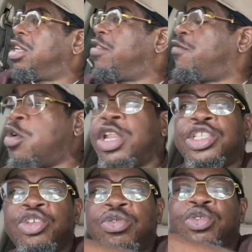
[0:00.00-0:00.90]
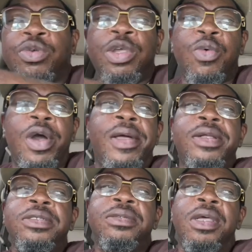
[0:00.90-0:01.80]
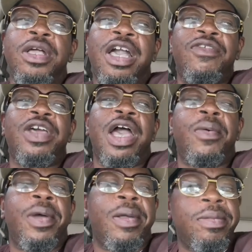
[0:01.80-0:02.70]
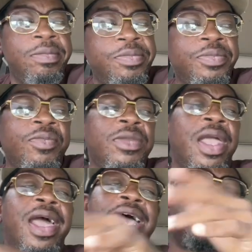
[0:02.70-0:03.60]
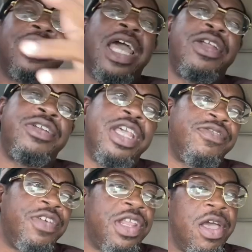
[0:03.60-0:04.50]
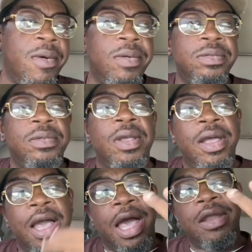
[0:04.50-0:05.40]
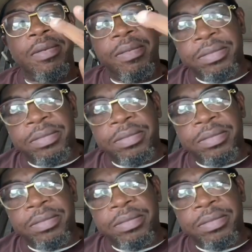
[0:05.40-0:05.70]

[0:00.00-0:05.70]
It's 4221 Covington Highway. I'll see y'all on the next video. Holla.